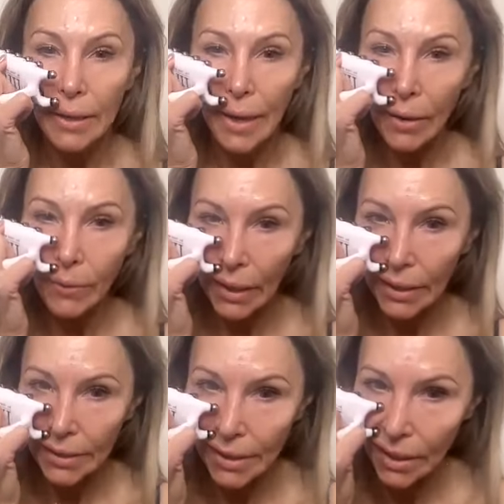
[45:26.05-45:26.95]
Now, when
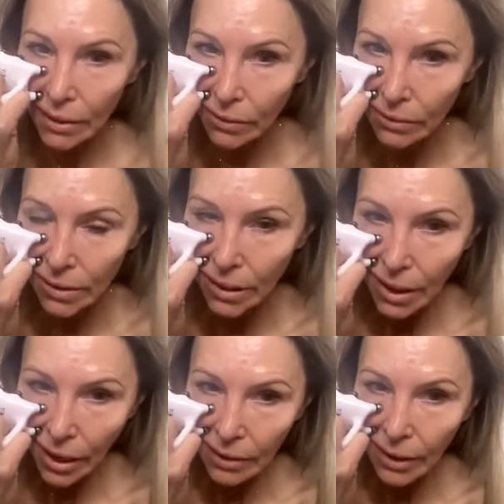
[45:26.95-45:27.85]
I tilt,
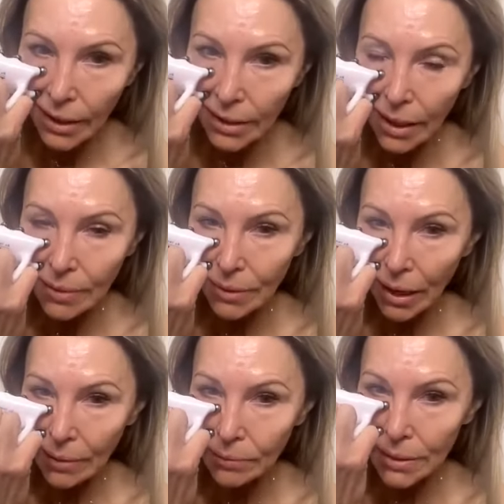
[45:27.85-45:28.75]
a lot of times
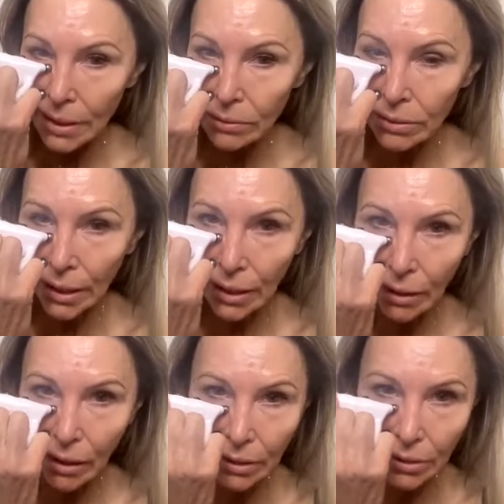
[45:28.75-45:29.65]
I'm tilting
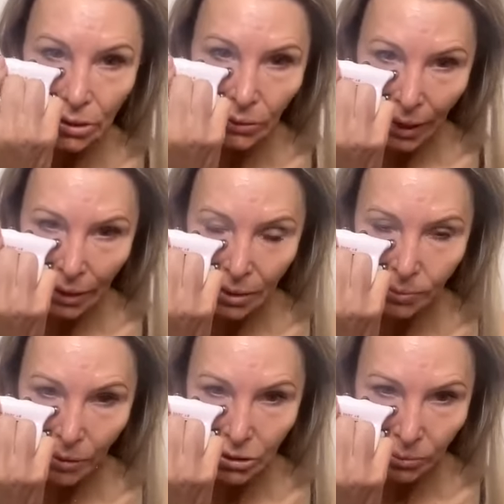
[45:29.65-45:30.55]
on 2
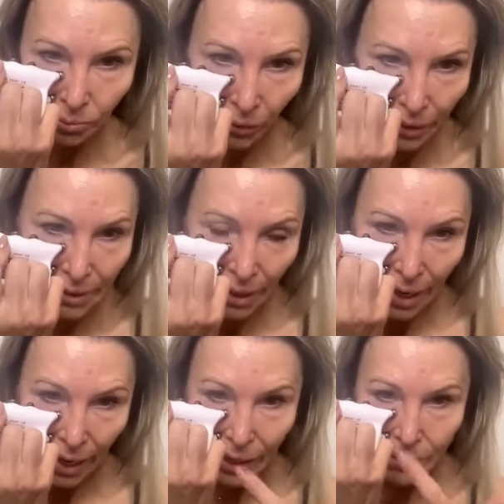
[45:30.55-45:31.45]
acupressure points
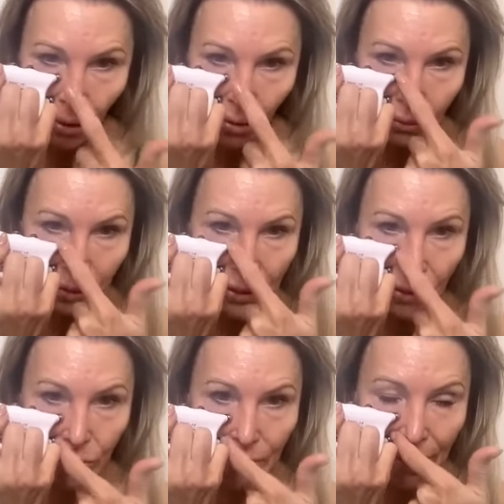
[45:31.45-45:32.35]
and I'm only
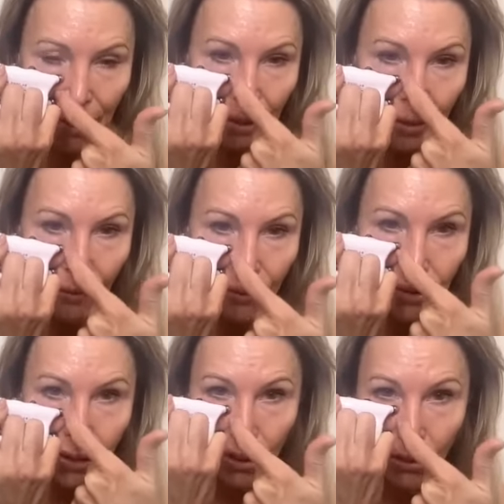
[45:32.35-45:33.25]
using the
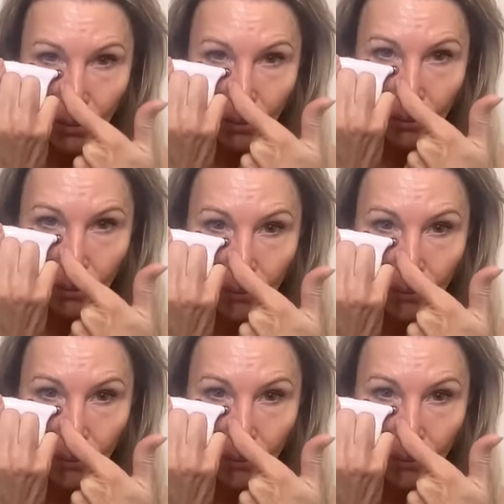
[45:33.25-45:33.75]
2.